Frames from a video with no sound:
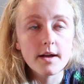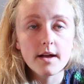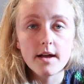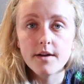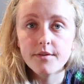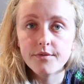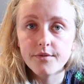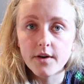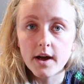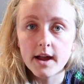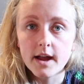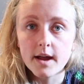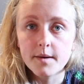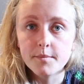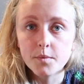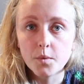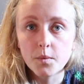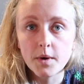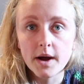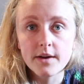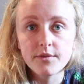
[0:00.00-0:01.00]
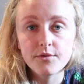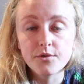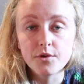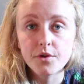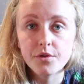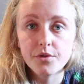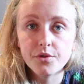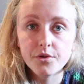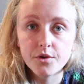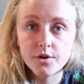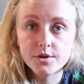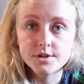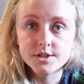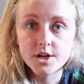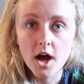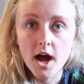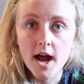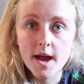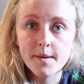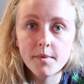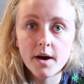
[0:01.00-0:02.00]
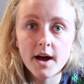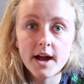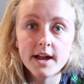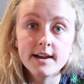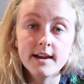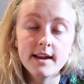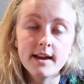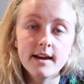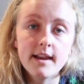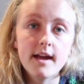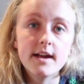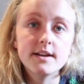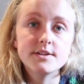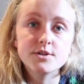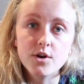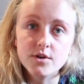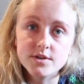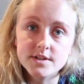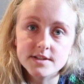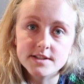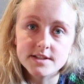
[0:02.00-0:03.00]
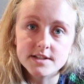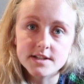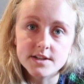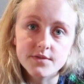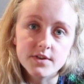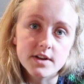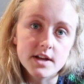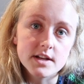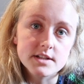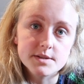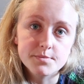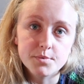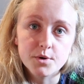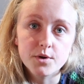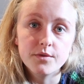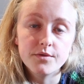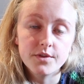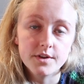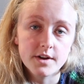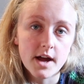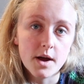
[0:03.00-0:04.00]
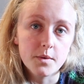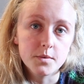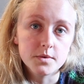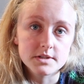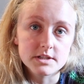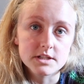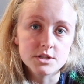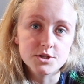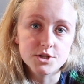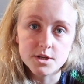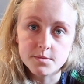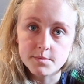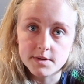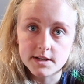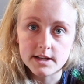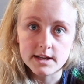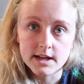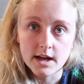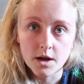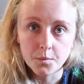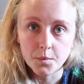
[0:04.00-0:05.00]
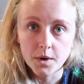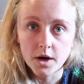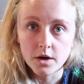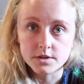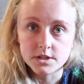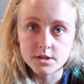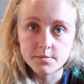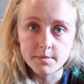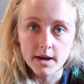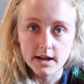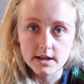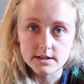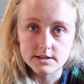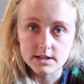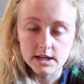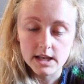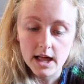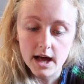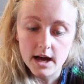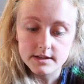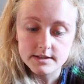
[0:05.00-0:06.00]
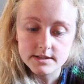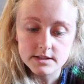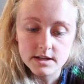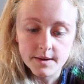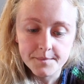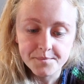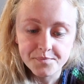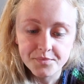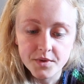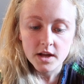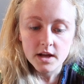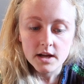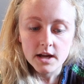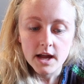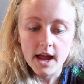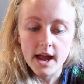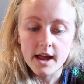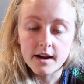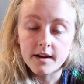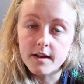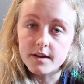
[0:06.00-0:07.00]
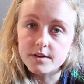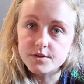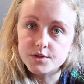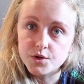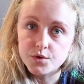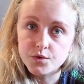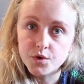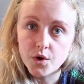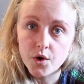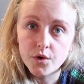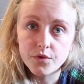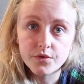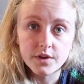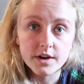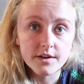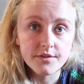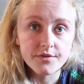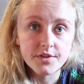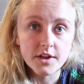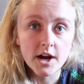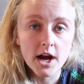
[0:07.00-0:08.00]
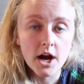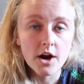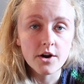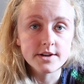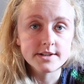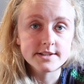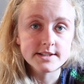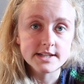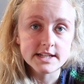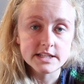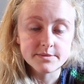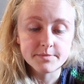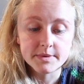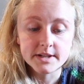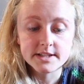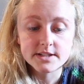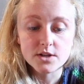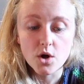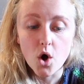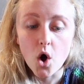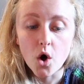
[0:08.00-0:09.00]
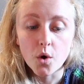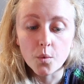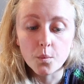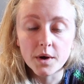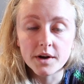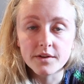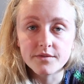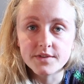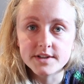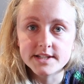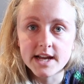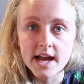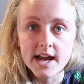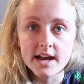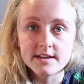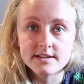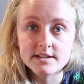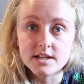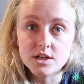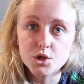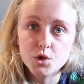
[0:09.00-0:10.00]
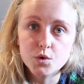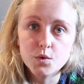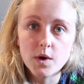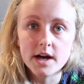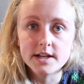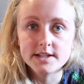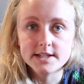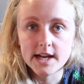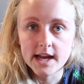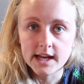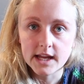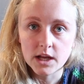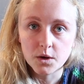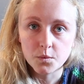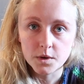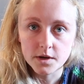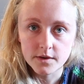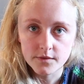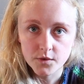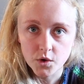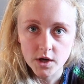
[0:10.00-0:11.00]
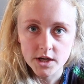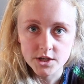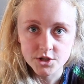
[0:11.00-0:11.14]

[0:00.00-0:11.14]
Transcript: If I am away for a 3rd time, I need a doctor's certificate to prove that I was legitimately unwell to make it to class. And do note that if there are assessments on one of the days that you are taking one of your